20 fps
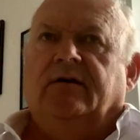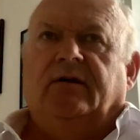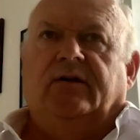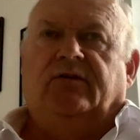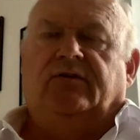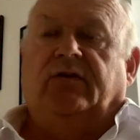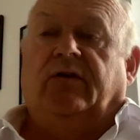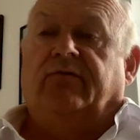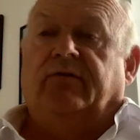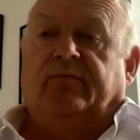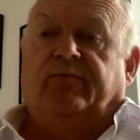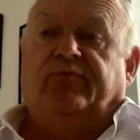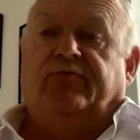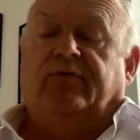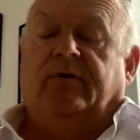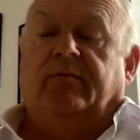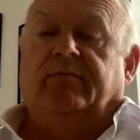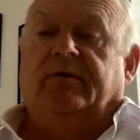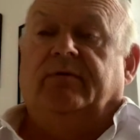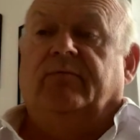historic
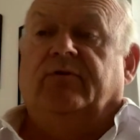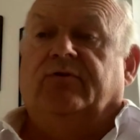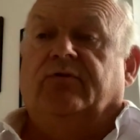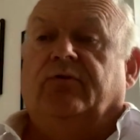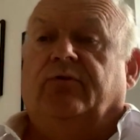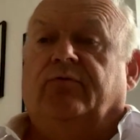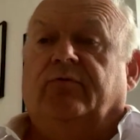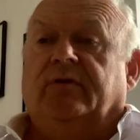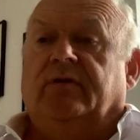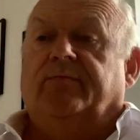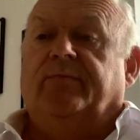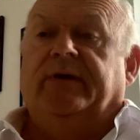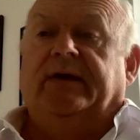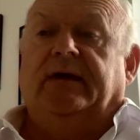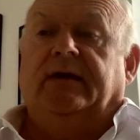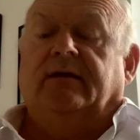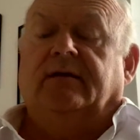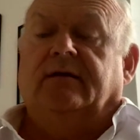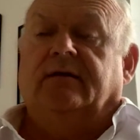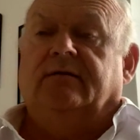problem has always
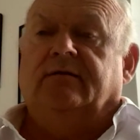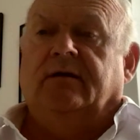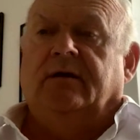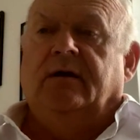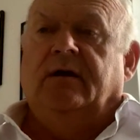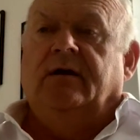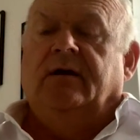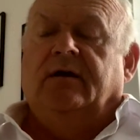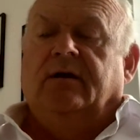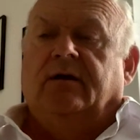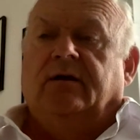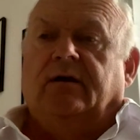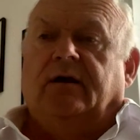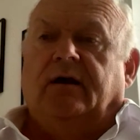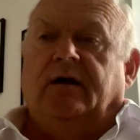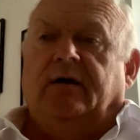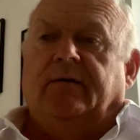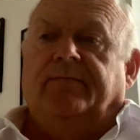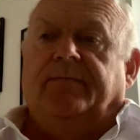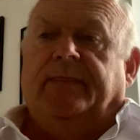been that
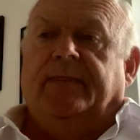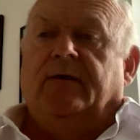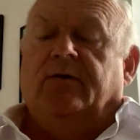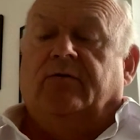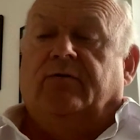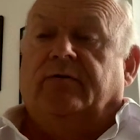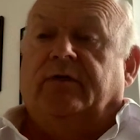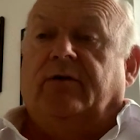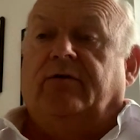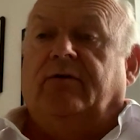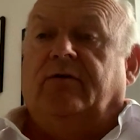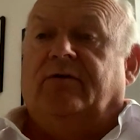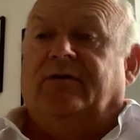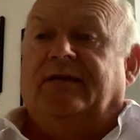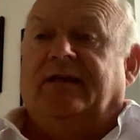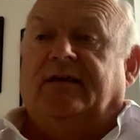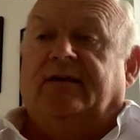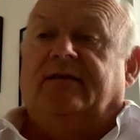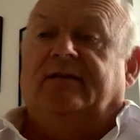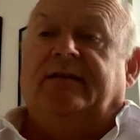although you
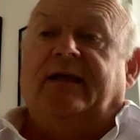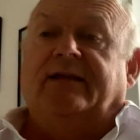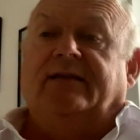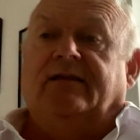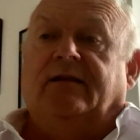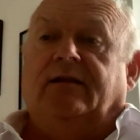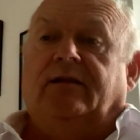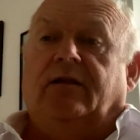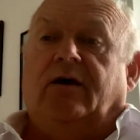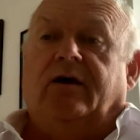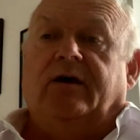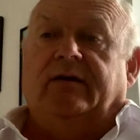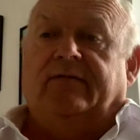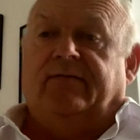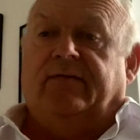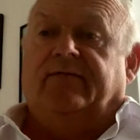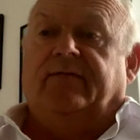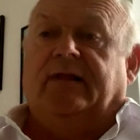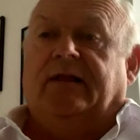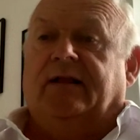can extend the
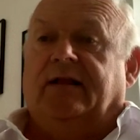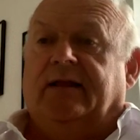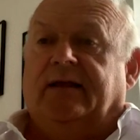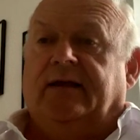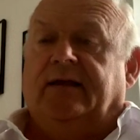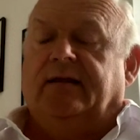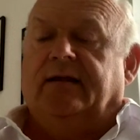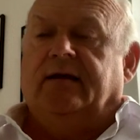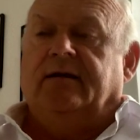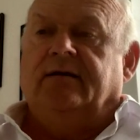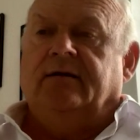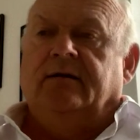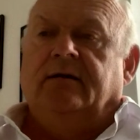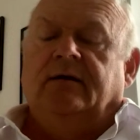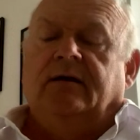life of the cleaner,